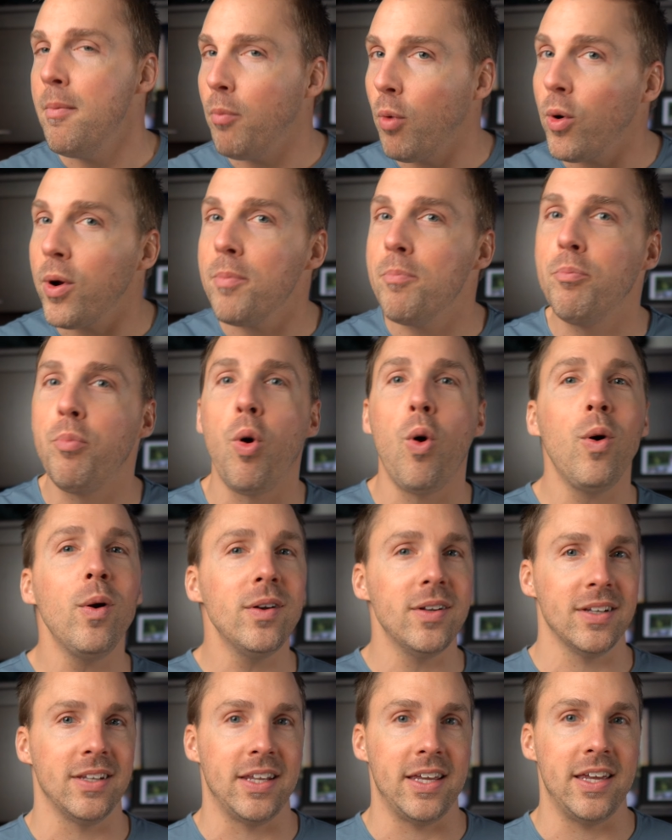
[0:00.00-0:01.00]
more
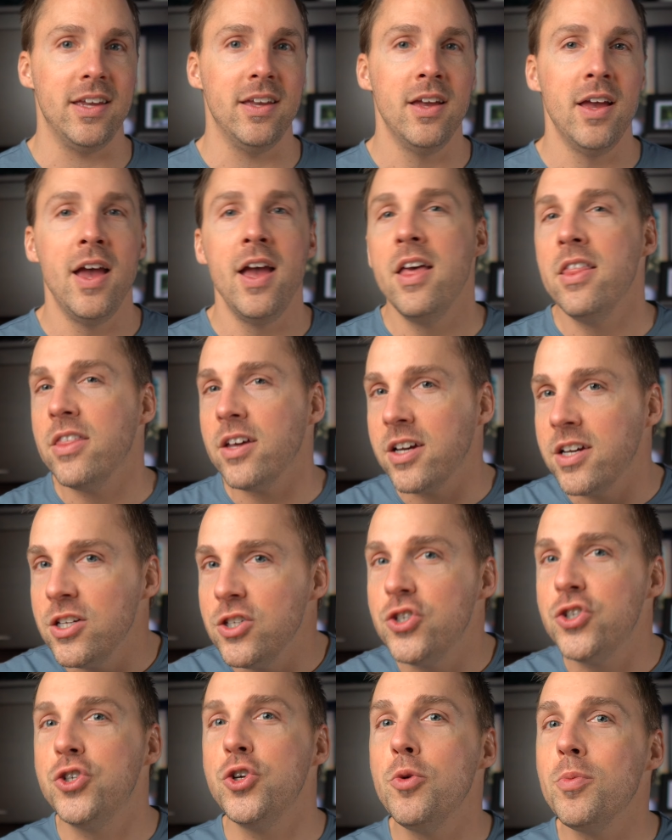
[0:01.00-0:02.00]
importantly, the
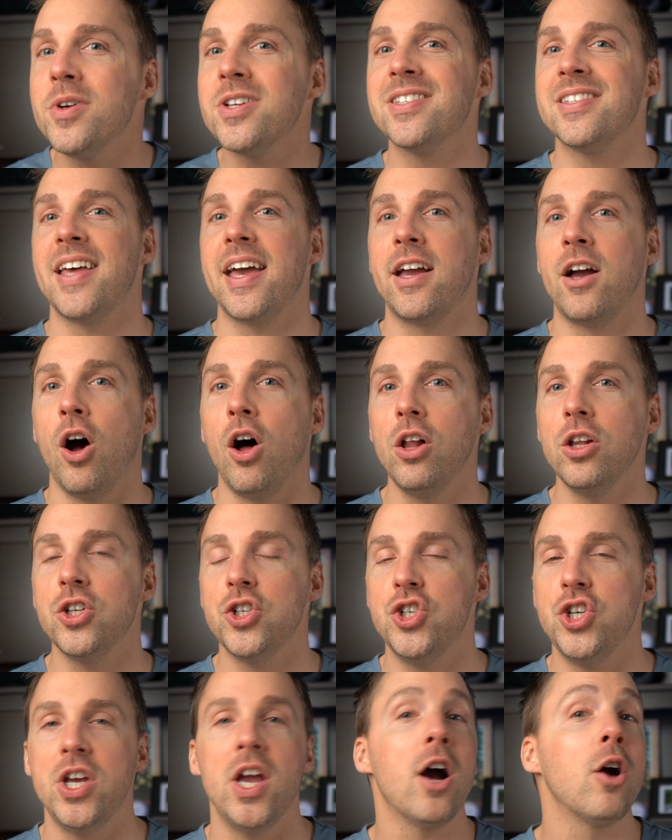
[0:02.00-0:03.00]
consumer
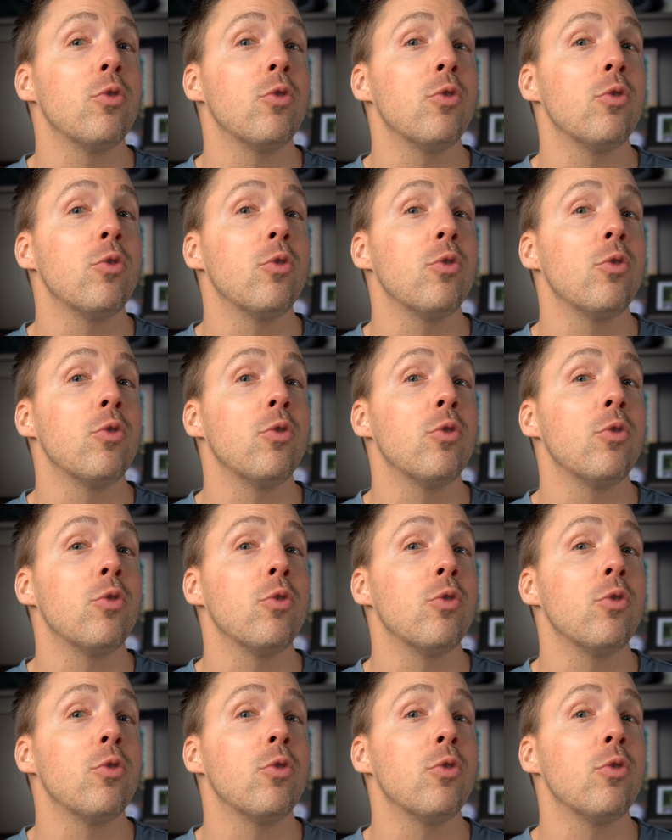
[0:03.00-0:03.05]
psychology